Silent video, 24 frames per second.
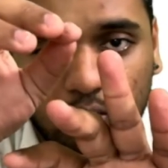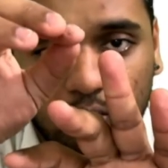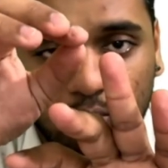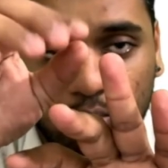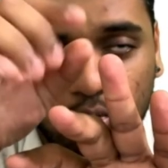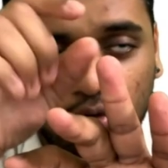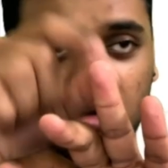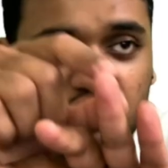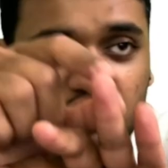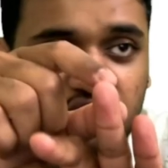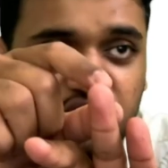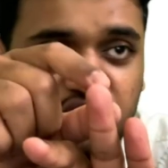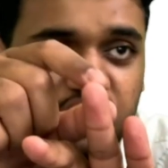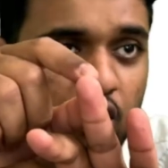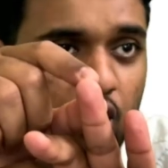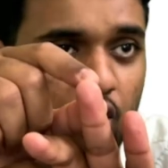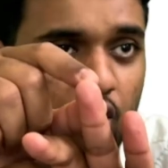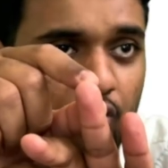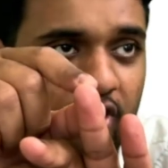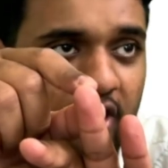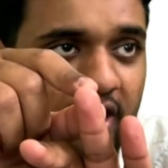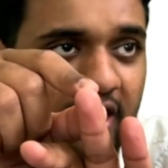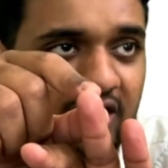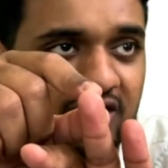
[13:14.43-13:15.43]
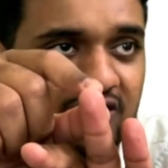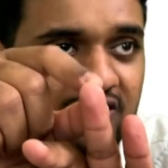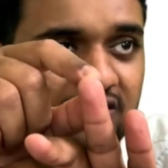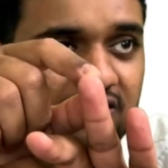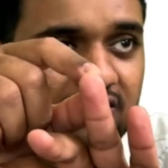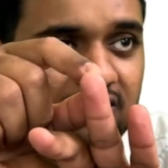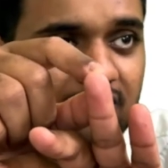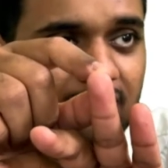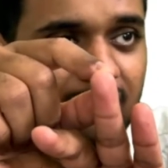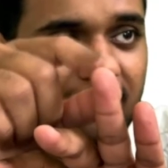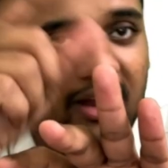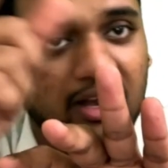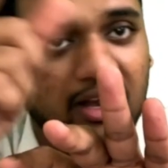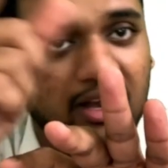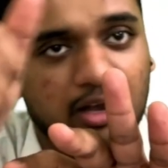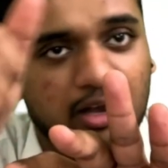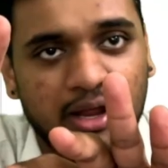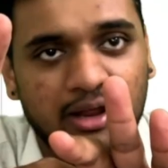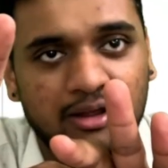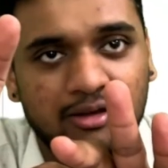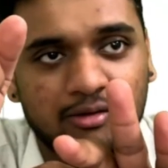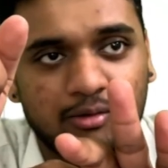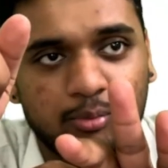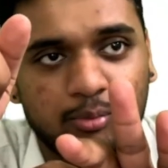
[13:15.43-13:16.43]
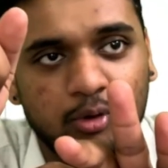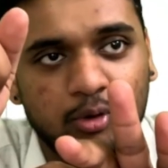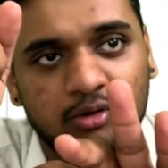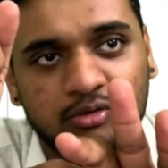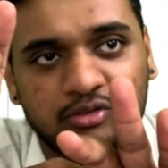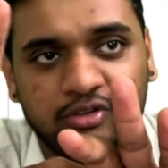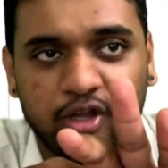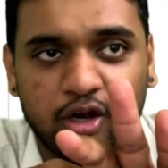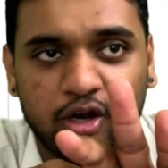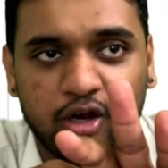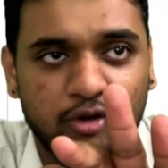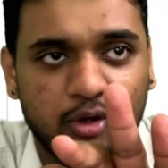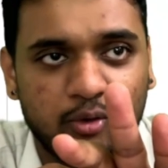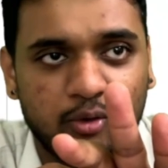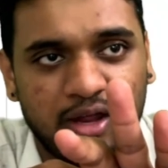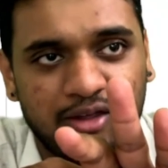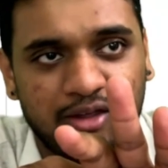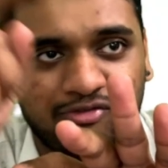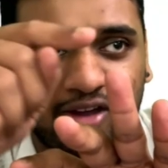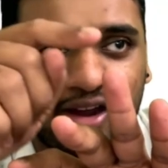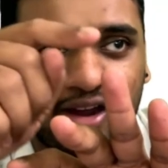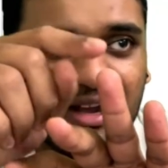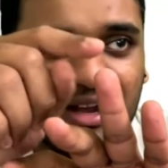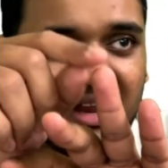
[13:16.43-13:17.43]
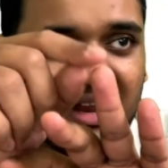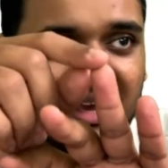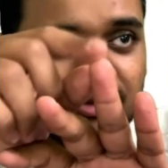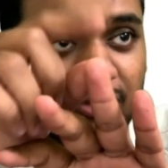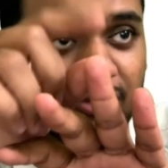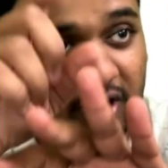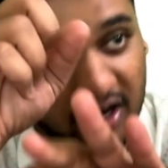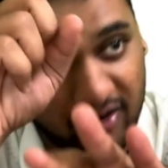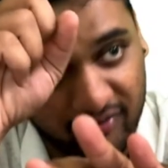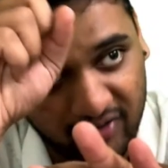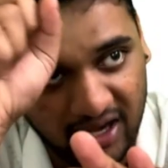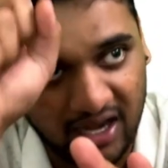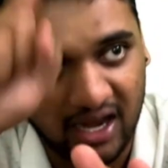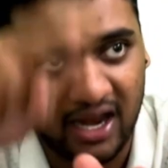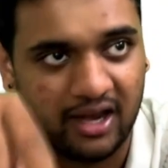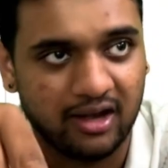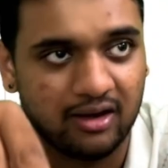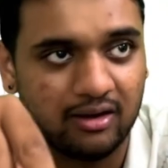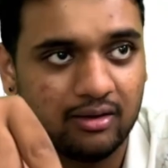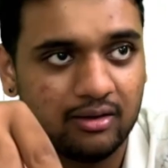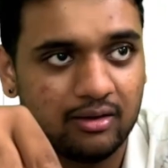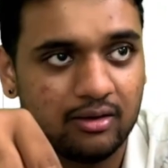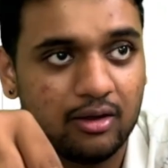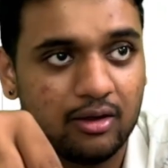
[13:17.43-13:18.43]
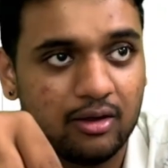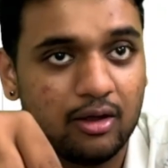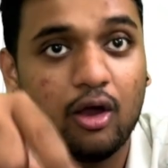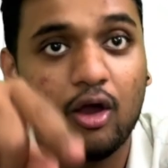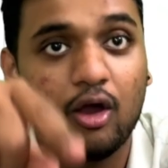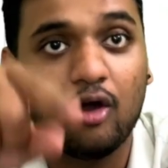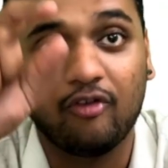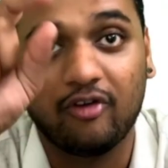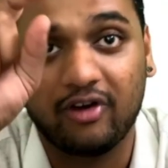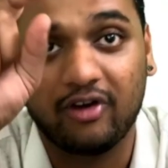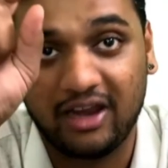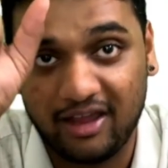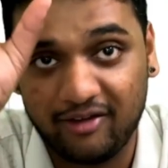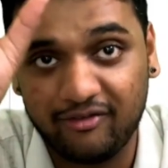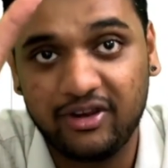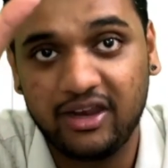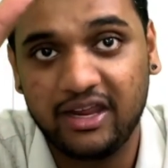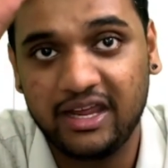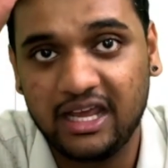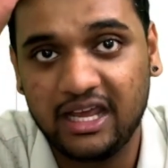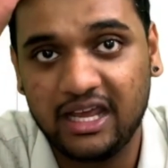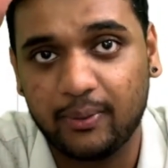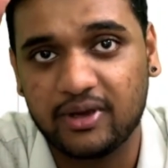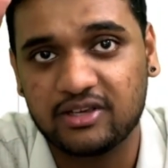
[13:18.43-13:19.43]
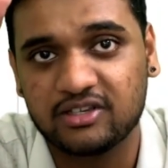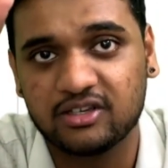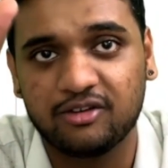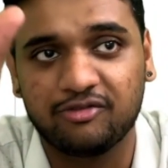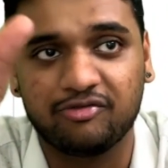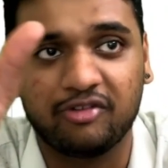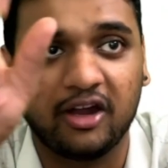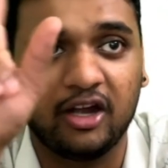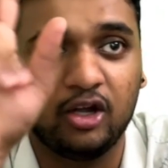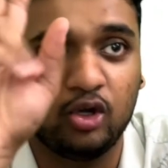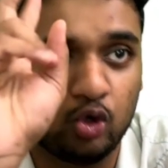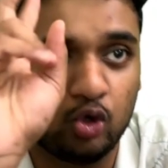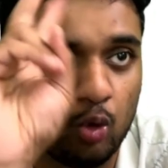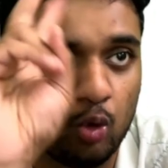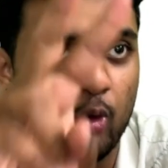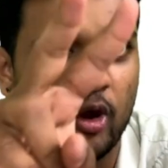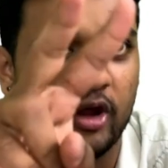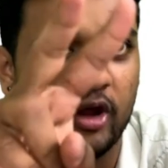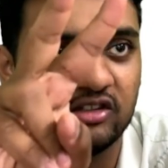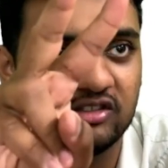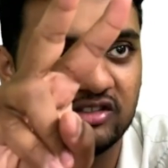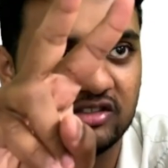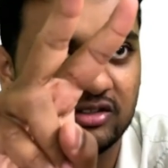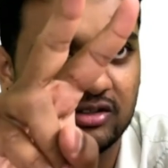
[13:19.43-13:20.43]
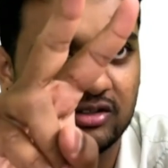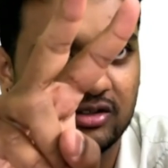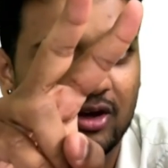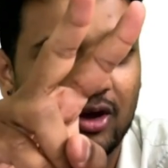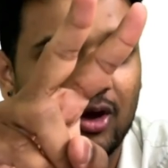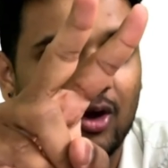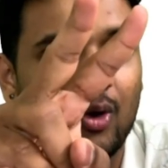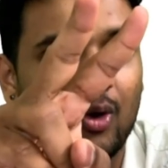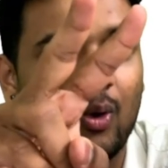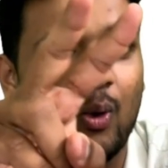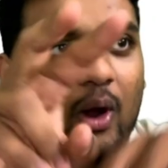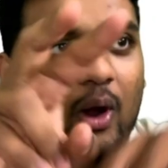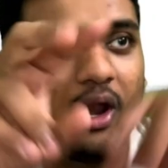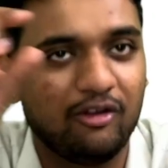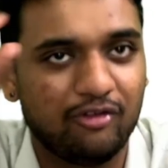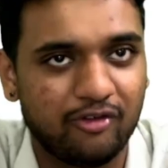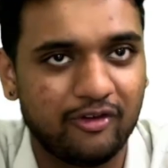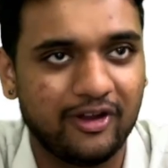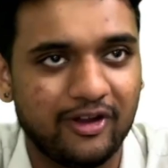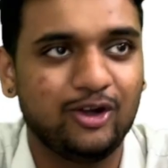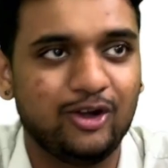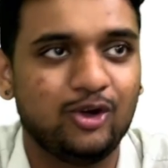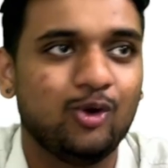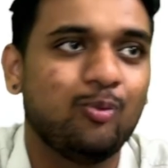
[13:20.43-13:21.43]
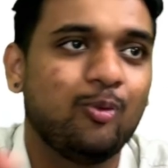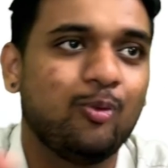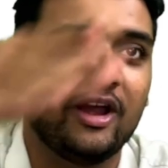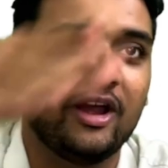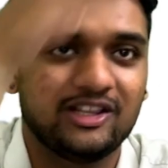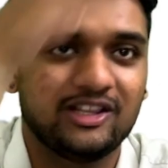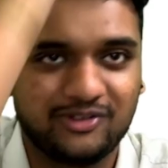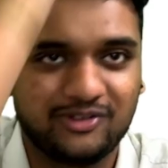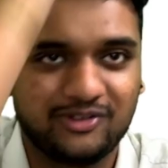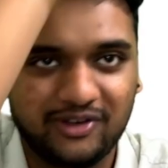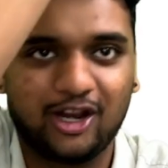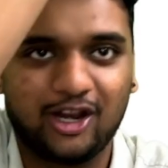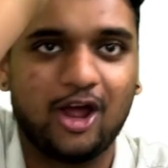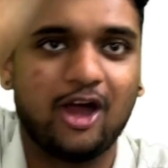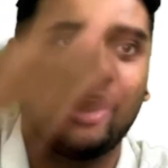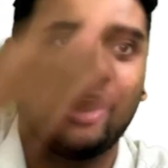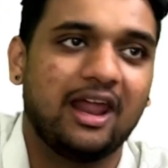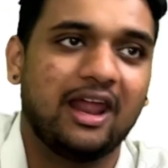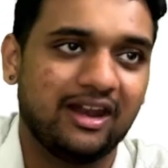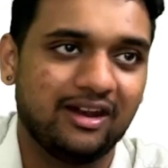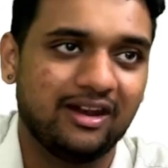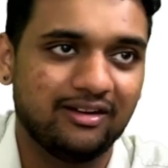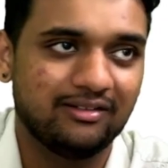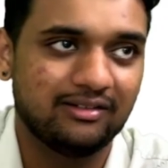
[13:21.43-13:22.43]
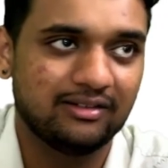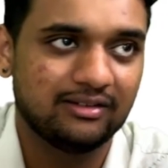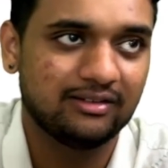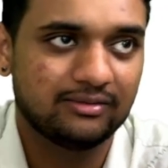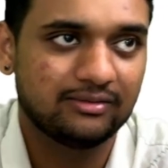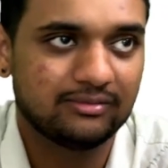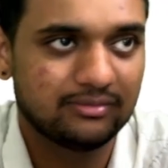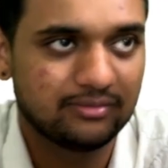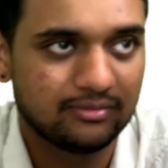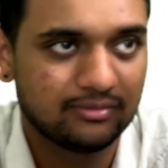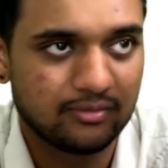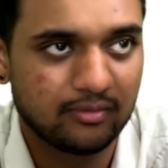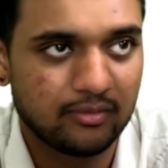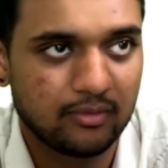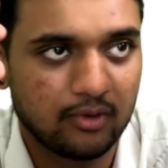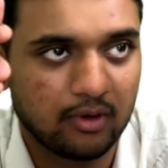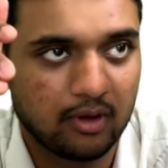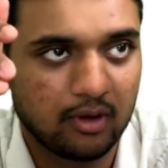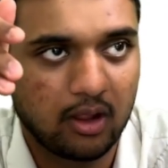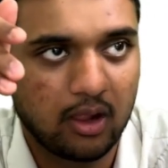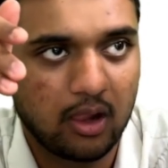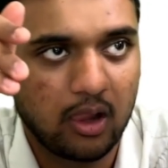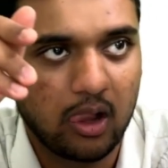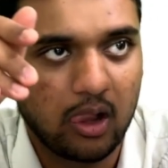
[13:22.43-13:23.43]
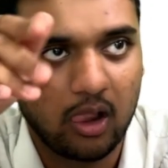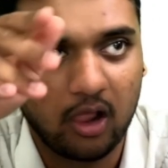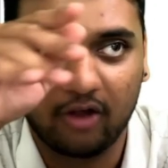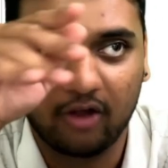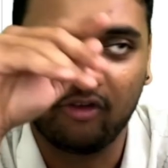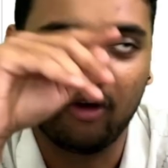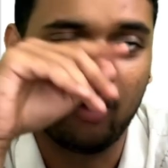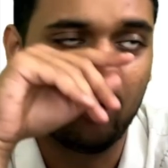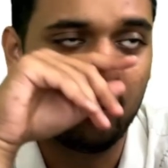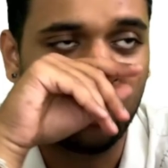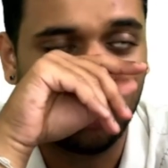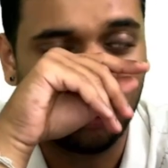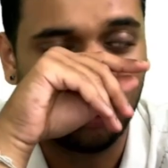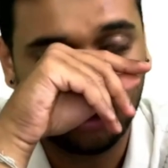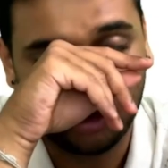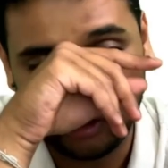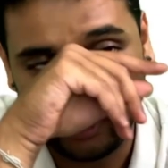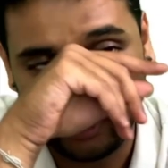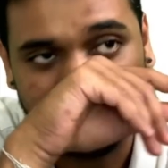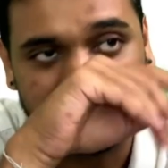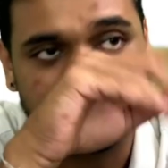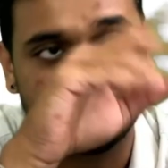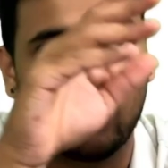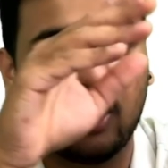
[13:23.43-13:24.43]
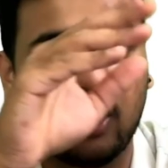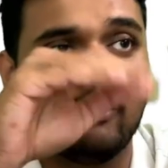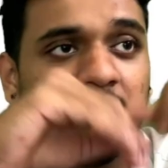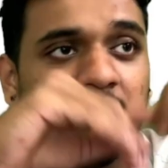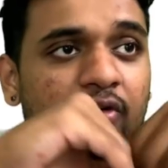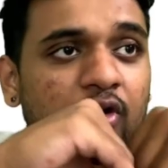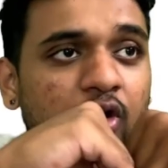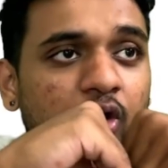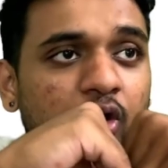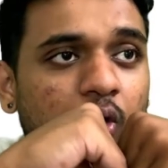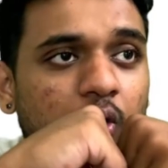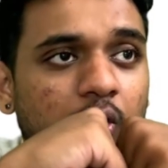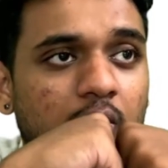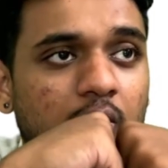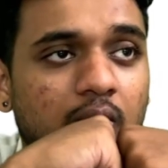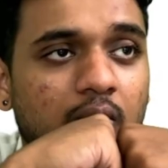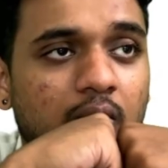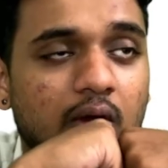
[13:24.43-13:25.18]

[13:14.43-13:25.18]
Put 0 for x, find y. Put 0 for y, find x for every line. For every equation, find 2 points. Only if you find 2 points, you can draw a line. Found out. Next, what we will do?